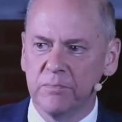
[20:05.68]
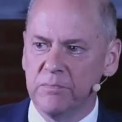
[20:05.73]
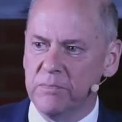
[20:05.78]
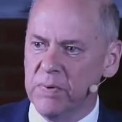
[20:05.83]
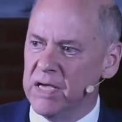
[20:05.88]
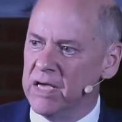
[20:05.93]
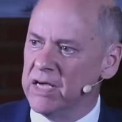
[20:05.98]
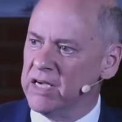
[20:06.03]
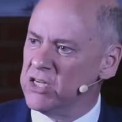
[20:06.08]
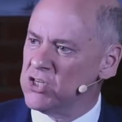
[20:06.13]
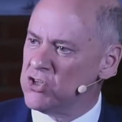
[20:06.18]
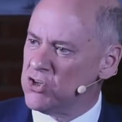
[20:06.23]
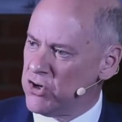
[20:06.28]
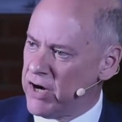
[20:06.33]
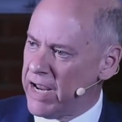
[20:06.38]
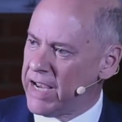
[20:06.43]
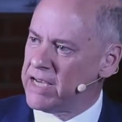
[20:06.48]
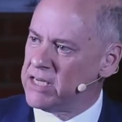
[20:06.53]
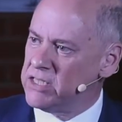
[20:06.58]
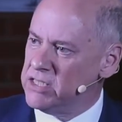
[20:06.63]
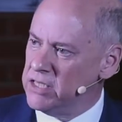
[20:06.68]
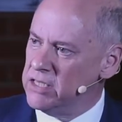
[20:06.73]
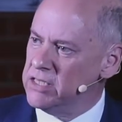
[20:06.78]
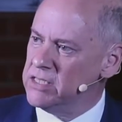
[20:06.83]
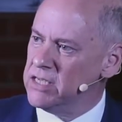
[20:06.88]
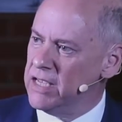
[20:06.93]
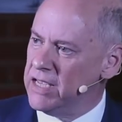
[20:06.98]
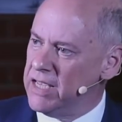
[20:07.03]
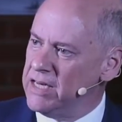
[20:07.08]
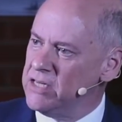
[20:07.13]
being
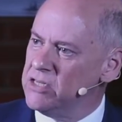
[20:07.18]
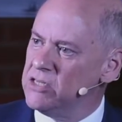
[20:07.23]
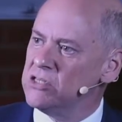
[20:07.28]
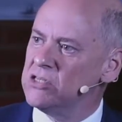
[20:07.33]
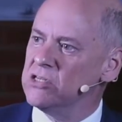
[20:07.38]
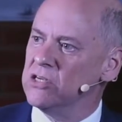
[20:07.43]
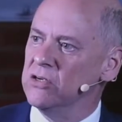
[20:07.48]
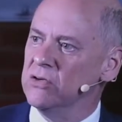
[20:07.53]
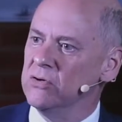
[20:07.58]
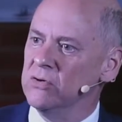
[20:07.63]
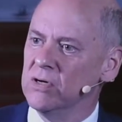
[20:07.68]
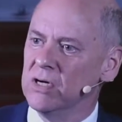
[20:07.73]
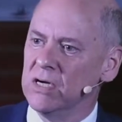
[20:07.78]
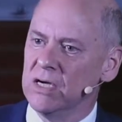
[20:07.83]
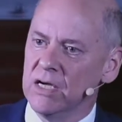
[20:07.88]
attracted into